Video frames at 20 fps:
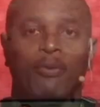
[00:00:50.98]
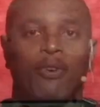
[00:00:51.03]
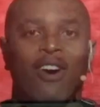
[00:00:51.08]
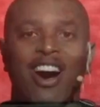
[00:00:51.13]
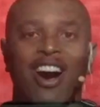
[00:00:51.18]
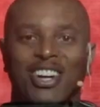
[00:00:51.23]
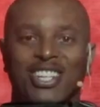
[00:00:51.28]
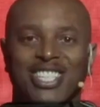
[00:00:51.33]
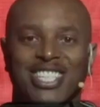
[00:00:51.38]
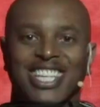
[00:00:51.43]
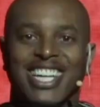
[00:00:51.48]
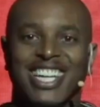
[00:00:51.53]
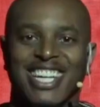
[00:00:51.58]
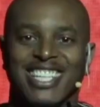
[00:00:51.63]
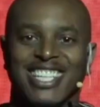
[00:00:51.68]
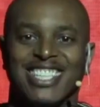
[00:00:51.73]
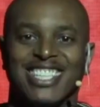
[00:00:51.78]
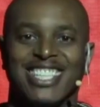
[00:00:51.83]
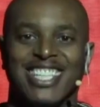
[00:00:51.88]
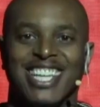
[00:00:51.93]
for our
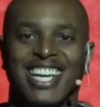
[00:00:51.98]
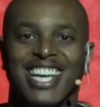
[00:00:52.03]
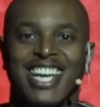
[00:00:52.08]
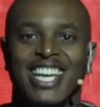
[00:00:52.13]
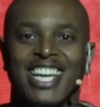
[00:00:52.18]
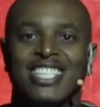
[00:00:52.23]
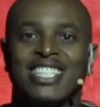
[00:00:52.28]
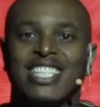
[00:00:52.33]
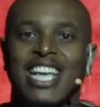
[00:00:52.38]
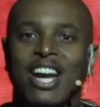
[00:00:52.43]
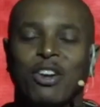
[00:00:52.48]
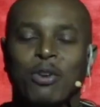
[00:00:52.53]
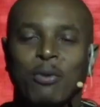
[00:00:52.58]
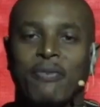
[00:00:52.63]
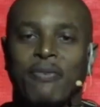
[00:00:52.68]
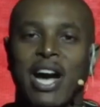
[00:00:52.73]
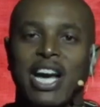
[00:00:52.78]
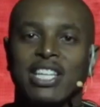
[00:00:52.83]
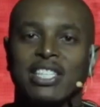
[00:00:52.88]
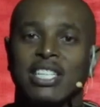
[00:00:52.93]
sins,
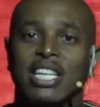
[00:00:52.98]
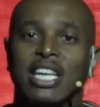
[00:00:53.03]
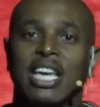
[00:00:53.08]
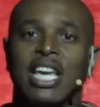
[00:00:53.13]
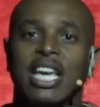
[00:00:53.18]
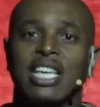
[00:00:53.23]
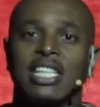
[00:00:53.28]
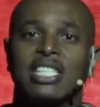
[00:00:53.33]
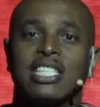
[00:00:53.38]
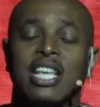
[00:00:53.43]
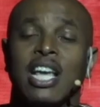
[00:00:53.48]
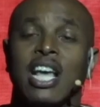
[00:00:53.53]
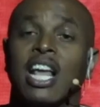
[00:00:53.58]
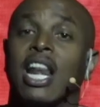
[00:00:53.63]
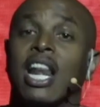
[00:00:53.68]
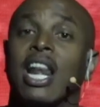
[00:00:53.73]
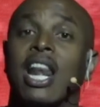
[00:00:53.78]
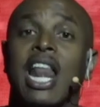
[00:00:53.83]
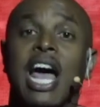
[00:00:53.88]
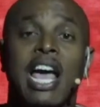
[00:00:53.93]
sacrificing his
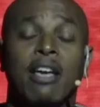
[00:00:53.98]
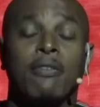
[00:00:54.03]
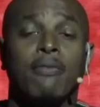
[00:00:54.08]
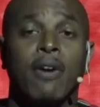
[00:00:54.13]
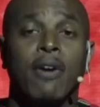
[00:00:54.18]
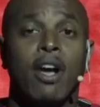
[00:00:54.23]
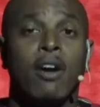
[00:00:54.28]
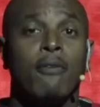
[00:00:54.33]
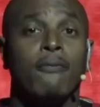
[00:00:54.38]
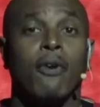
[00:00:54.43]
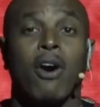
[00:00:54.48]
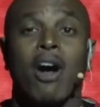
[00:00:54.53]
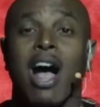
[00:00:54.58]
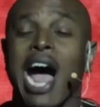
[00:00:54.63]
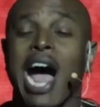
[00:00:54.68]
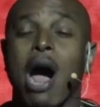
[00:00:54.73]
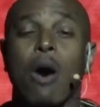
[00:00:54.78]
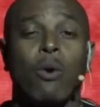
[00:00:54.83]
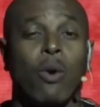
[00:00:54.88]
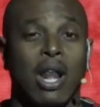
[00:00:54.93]
life for
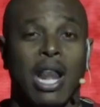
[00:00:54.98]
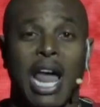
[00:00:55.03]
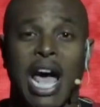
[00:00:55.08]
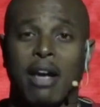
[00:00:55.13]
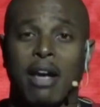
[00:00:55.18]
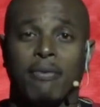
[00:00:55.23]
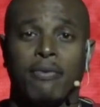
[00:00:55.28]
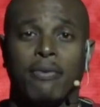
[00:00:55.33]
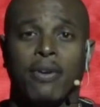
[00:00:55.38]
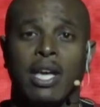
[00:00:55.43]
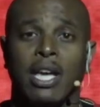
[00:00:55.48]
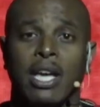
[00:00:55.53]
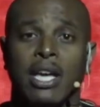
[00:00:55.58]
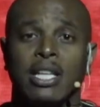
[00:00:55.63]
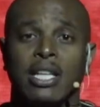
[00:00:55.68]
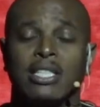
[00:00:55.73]
our life,